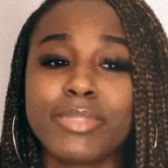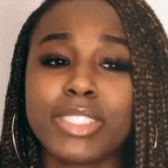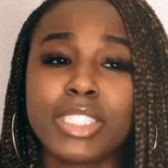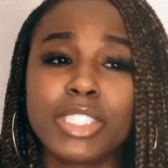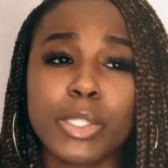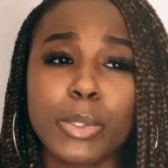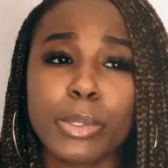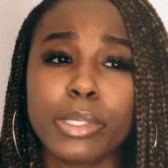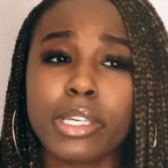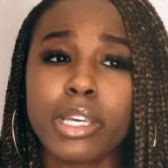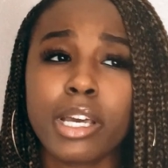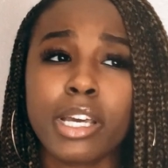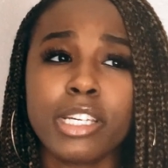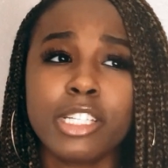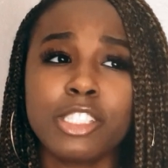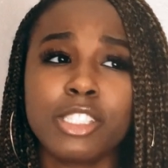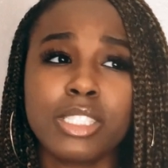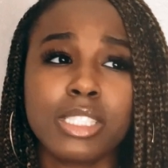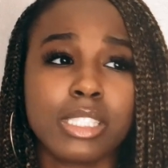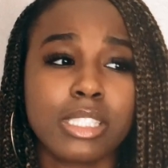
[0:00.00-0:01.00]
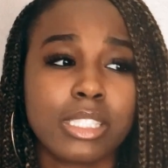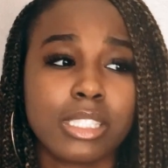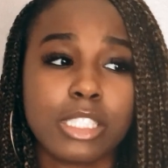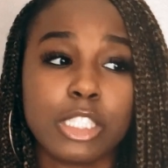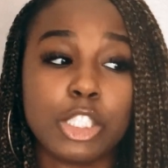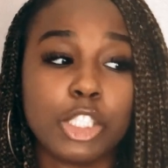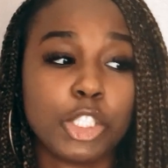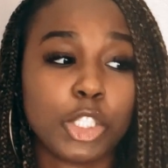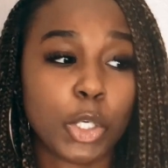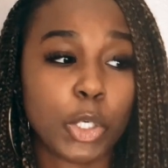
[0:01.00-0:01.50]
So yeah, it's just, the
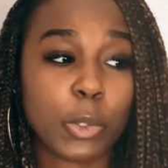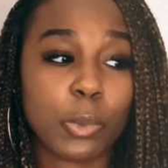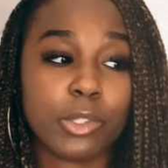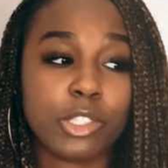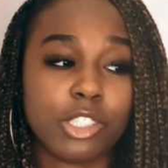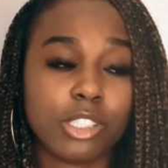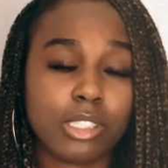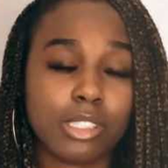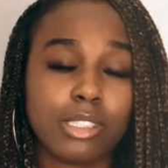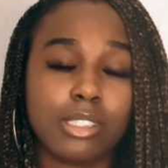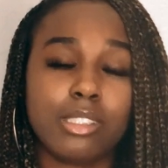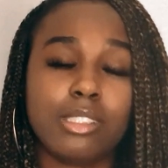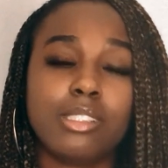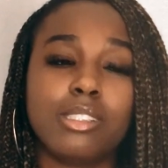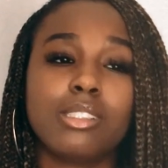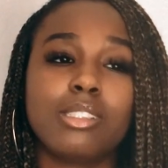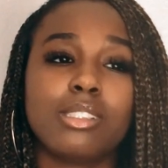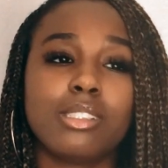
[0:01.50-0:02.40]
show was just,